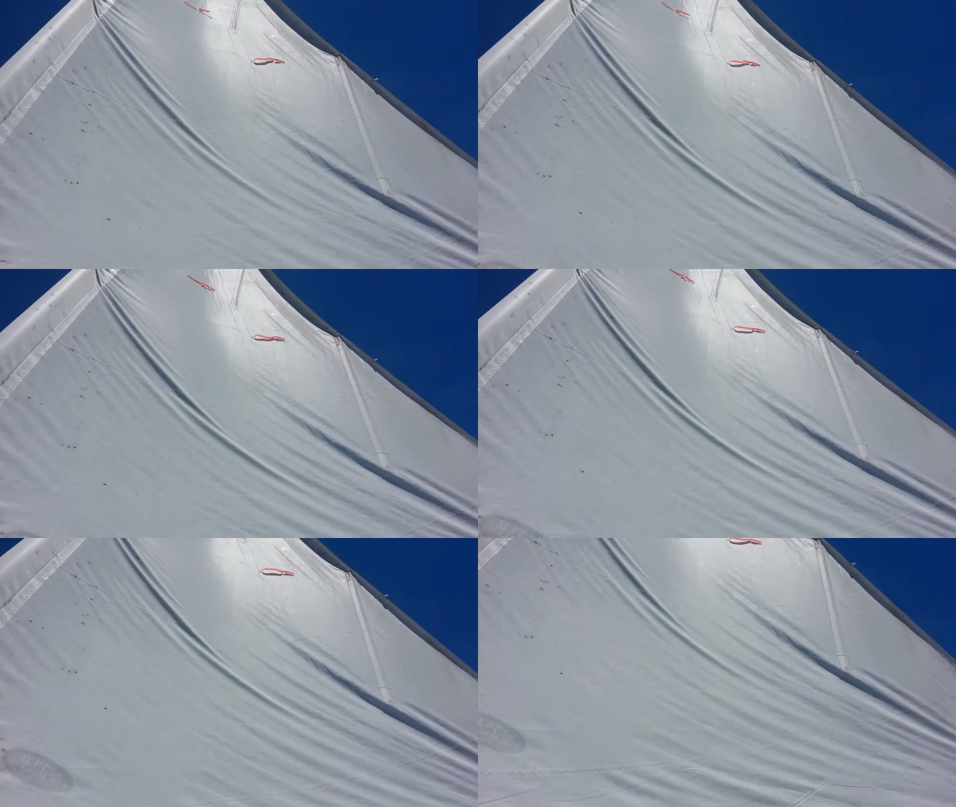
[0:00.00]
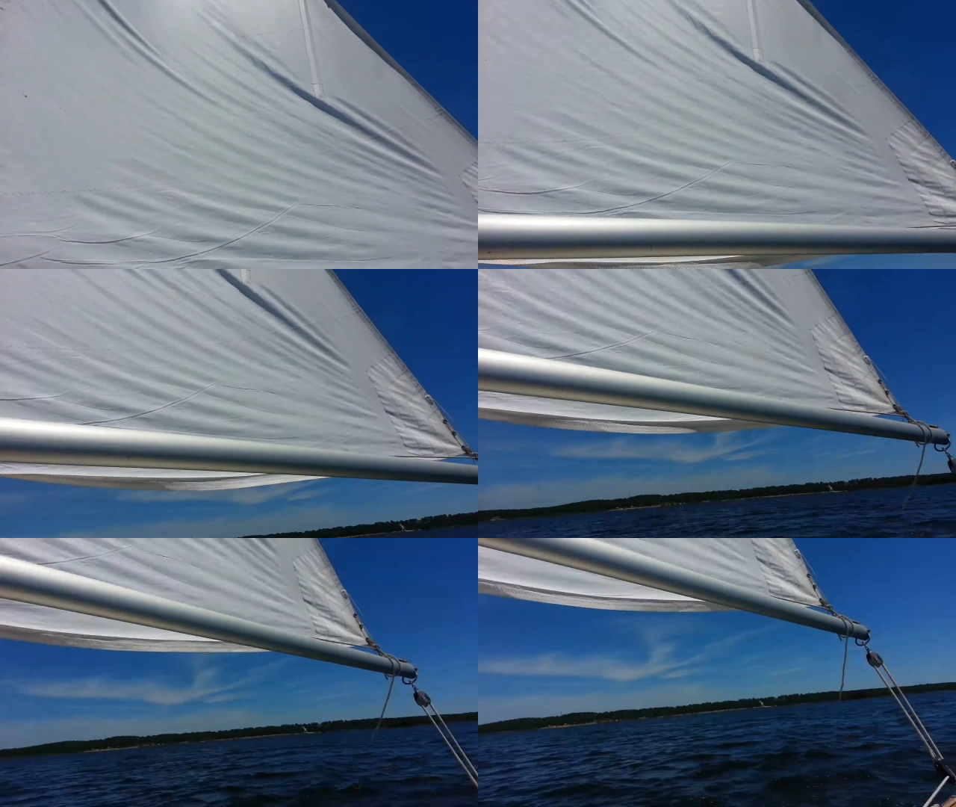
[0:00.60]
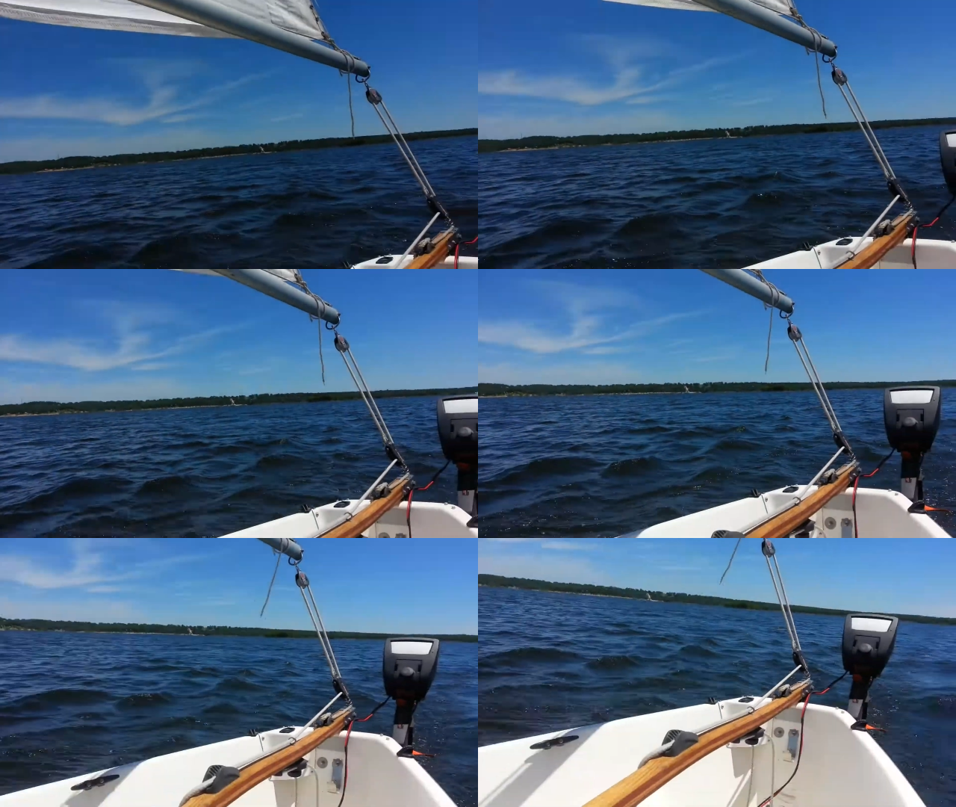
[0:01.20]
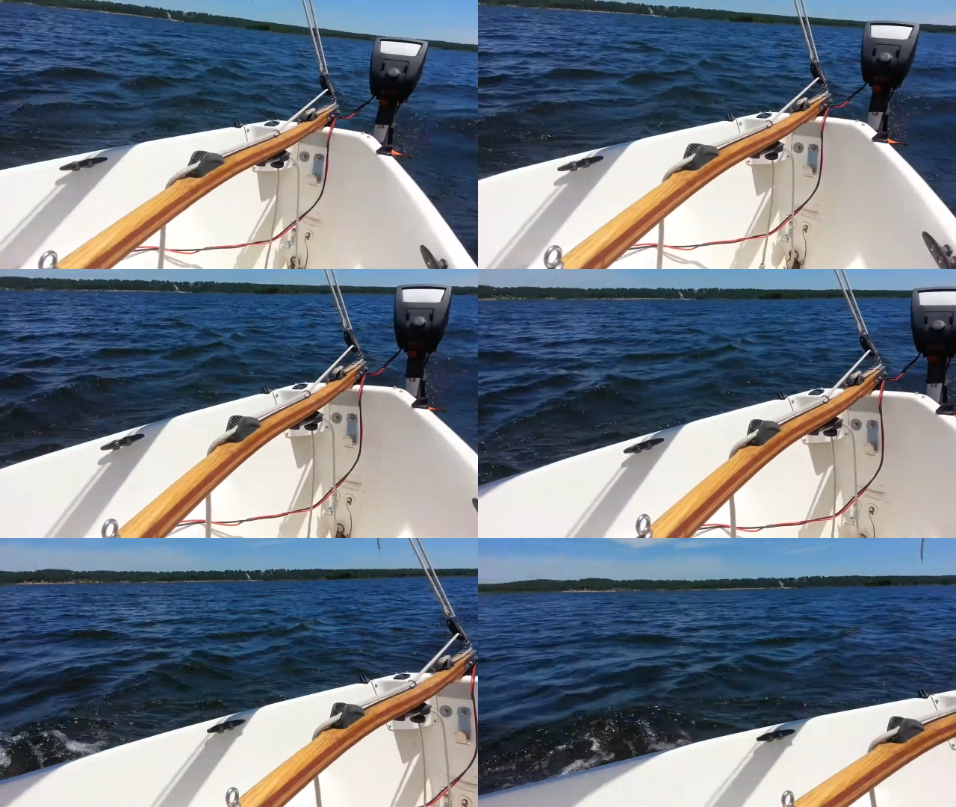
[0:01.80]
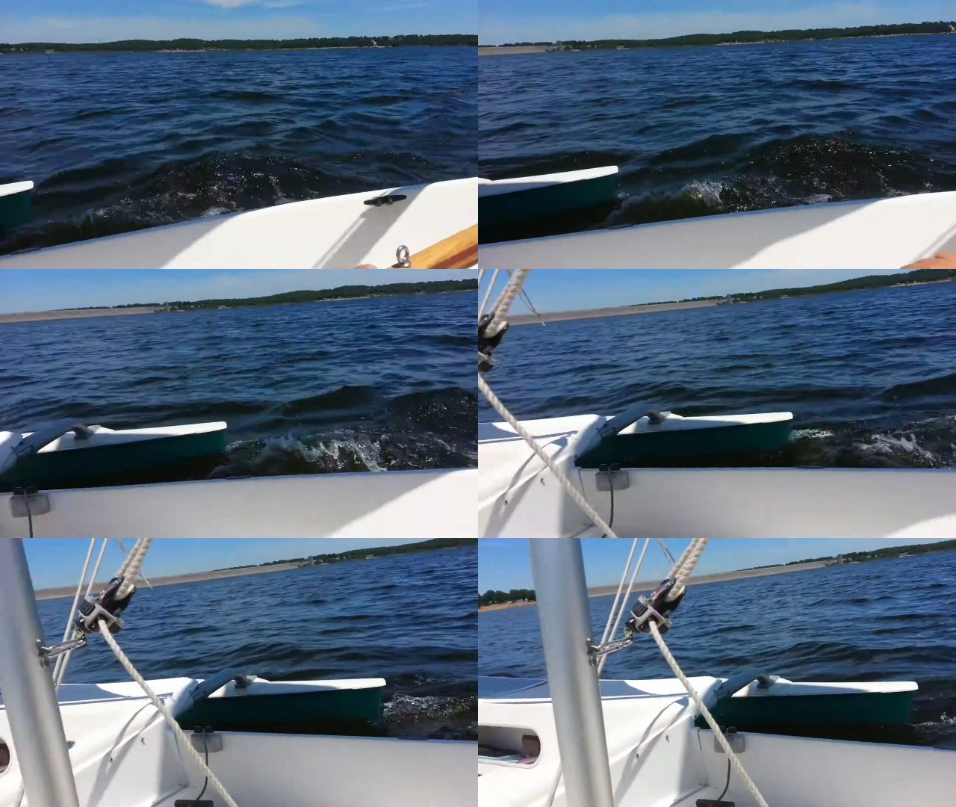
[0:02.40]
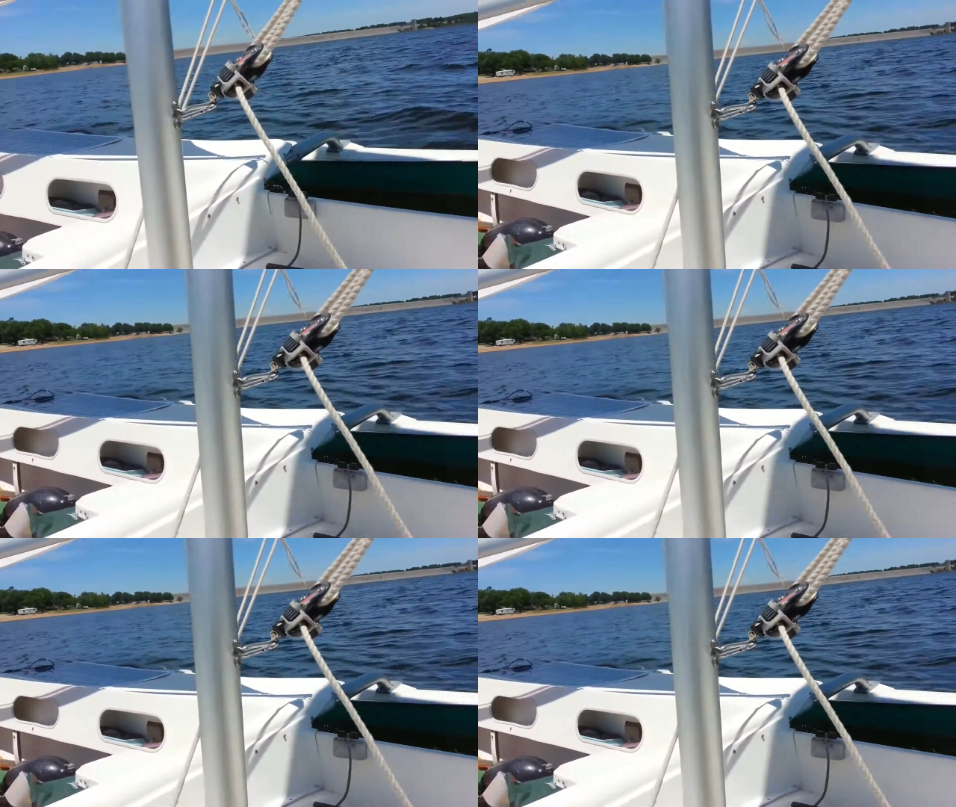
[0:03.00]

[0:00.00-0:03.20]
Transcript: [unreadable: no face in view]